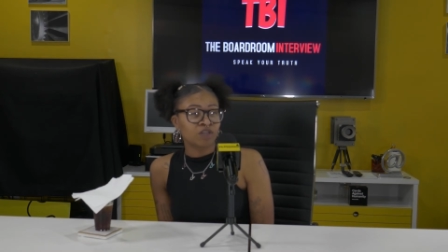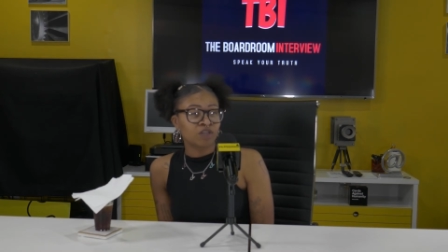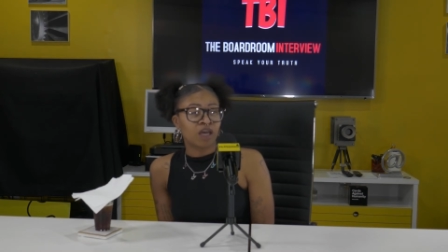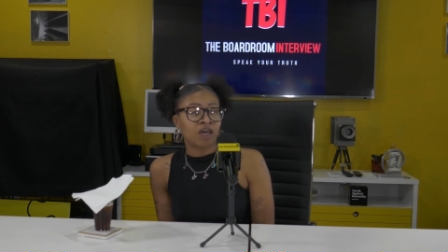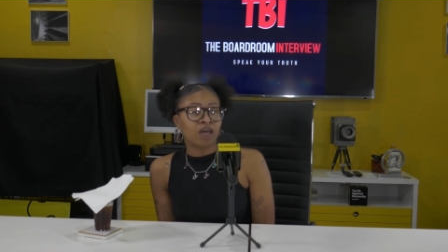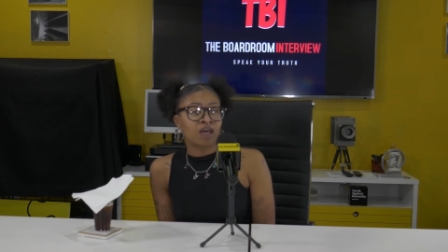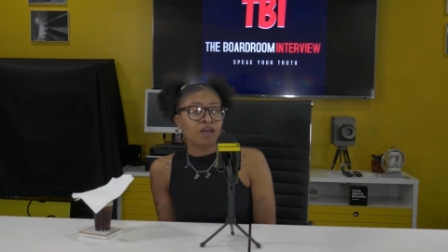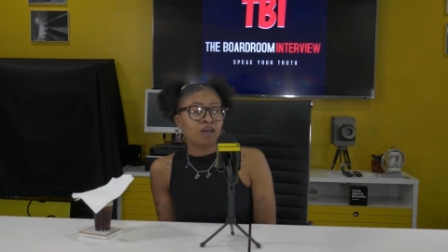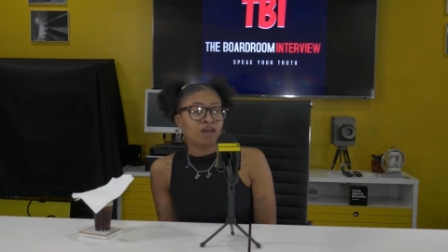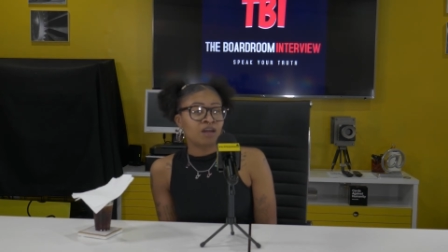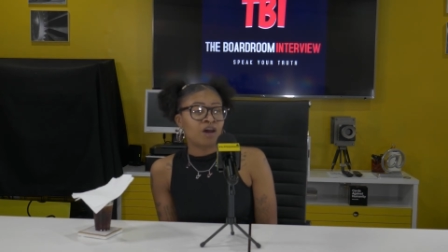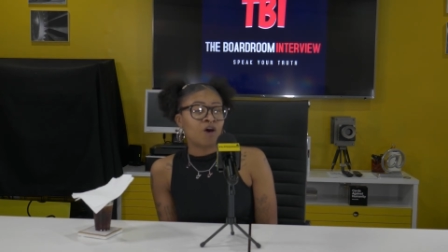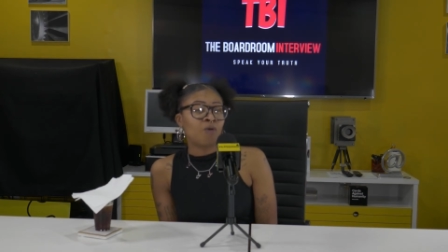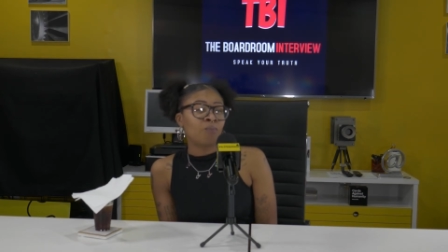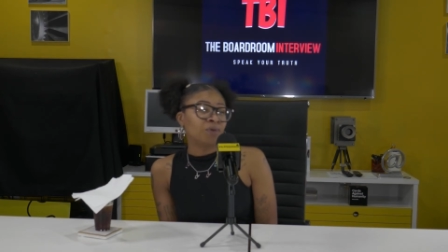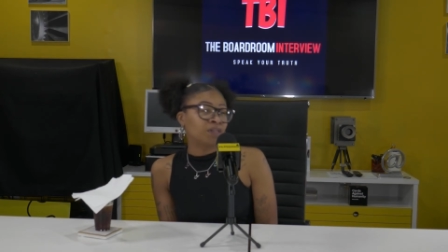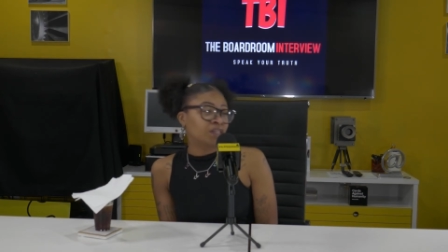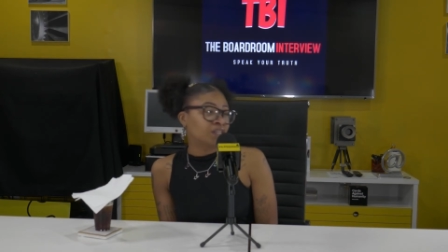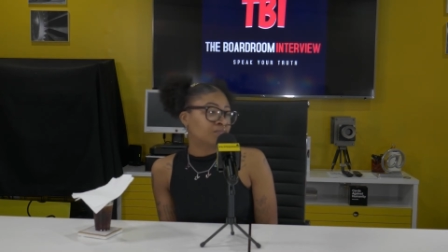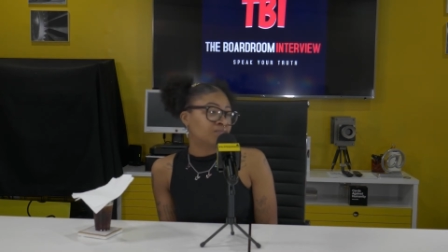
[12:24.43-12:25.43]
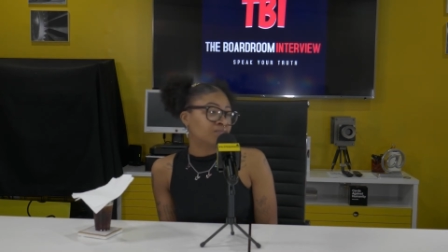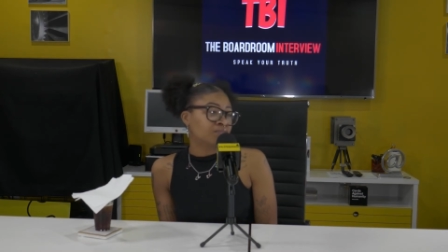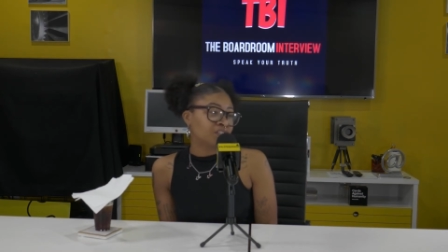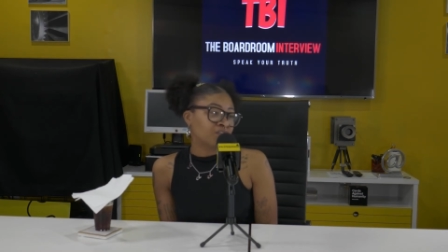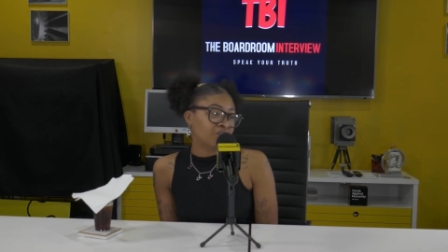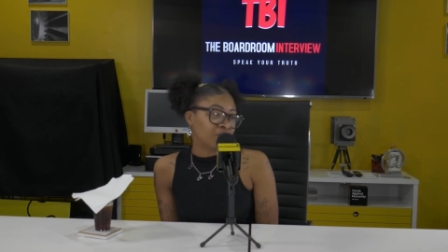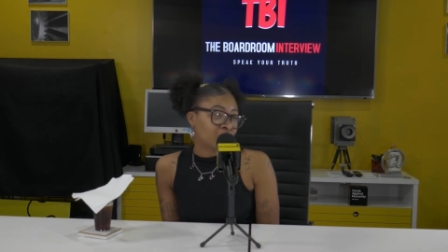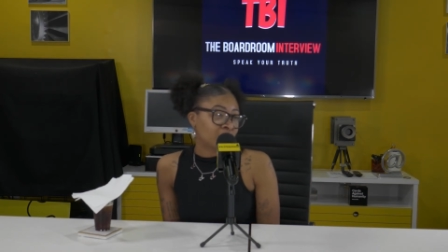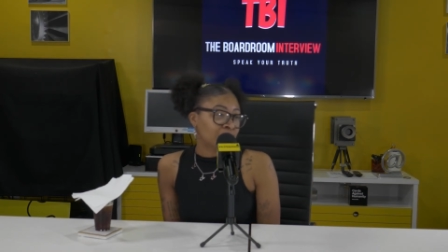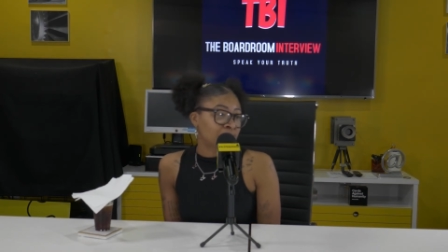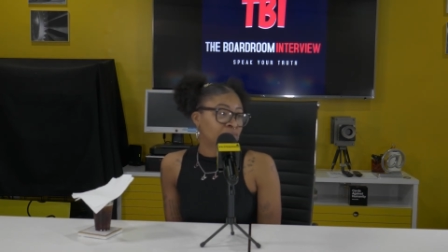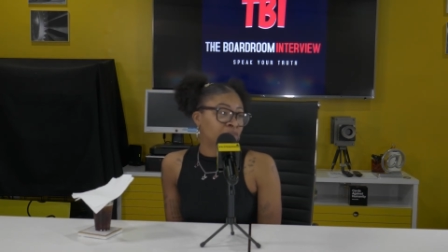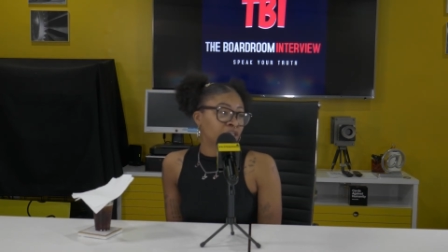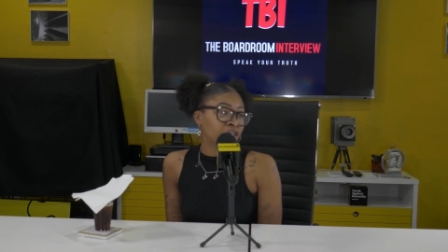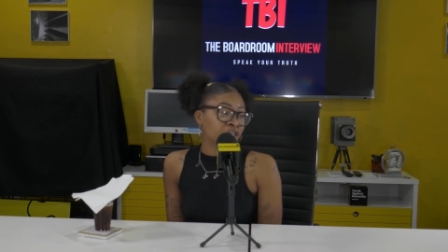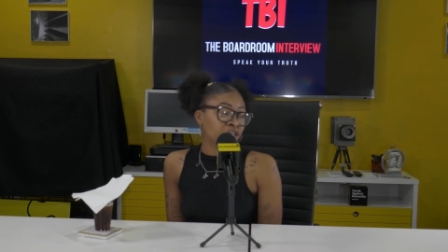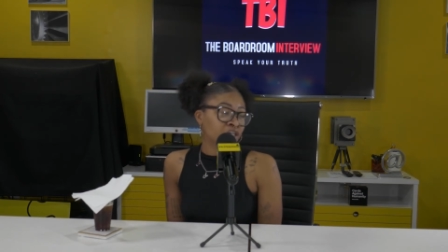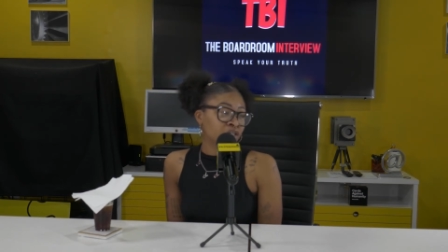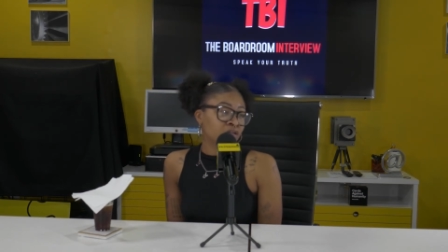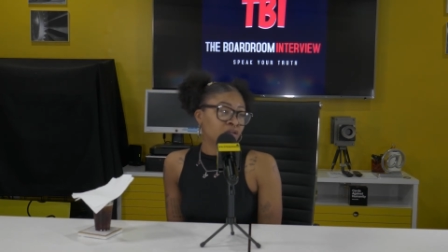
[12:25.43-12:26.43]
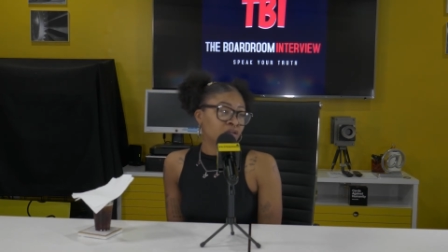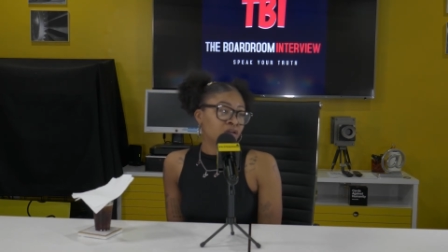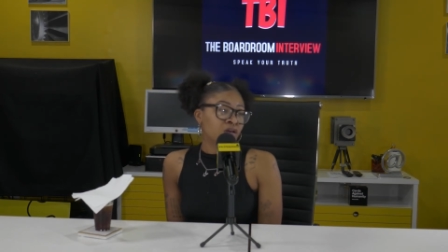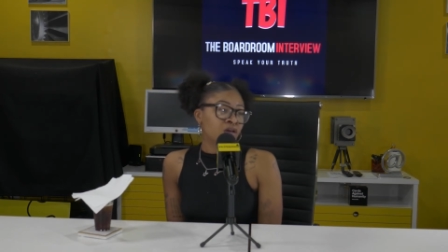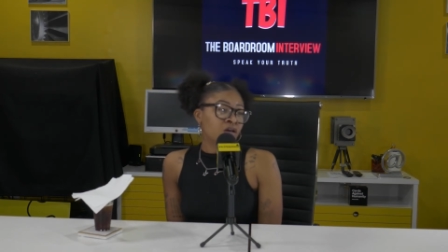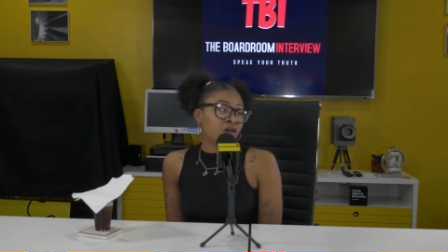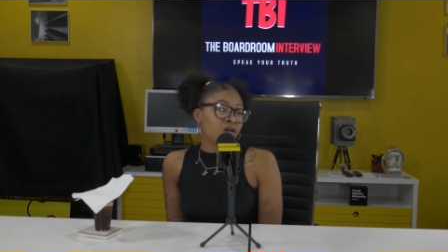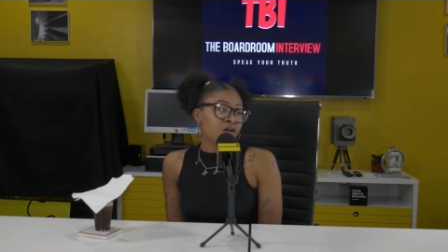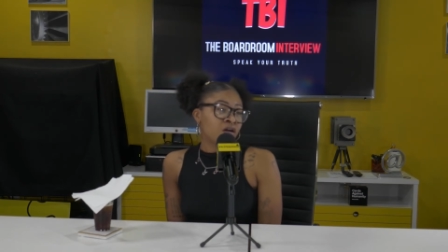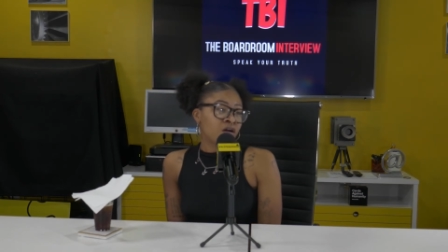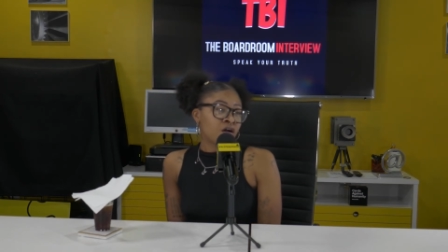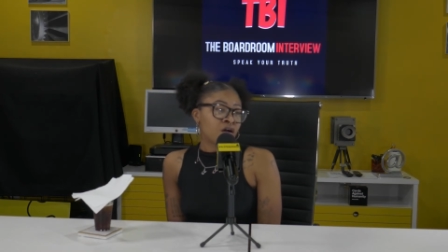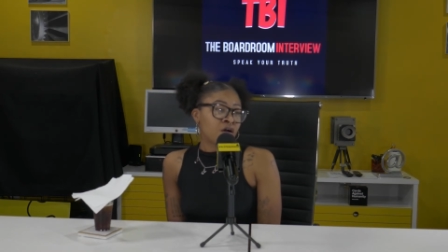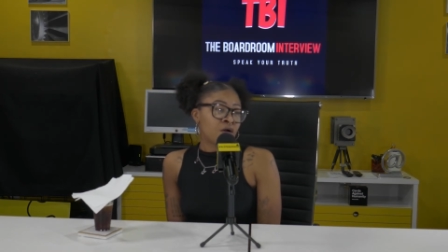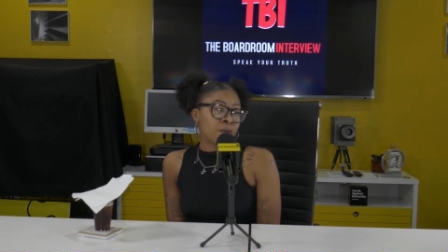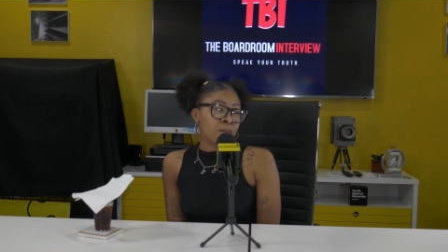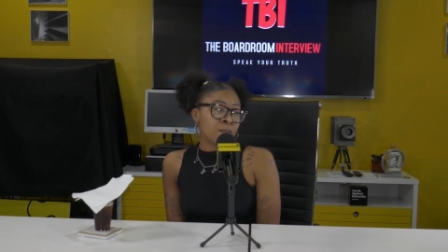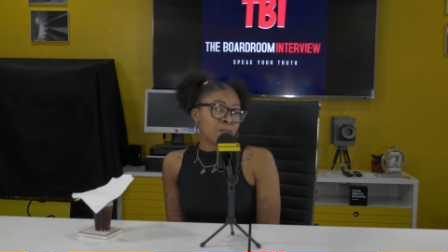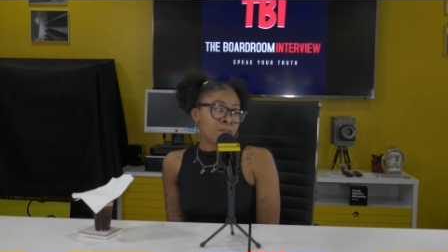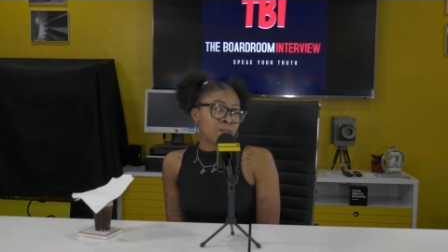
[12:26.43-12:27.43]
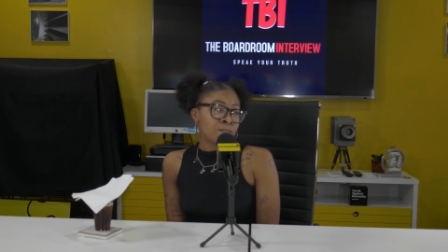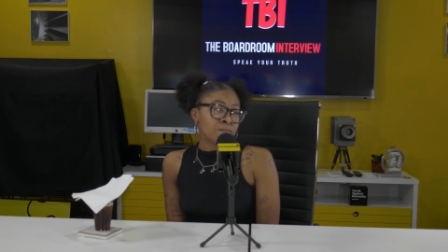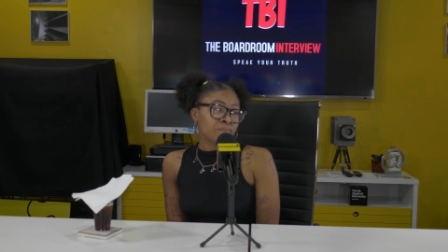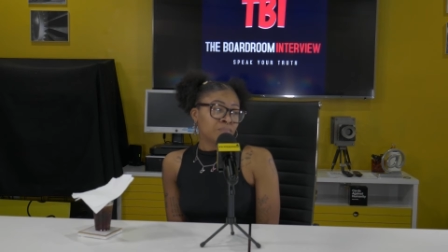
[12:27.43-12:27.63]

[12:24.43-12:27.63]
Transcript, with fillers: and helping them develop their um,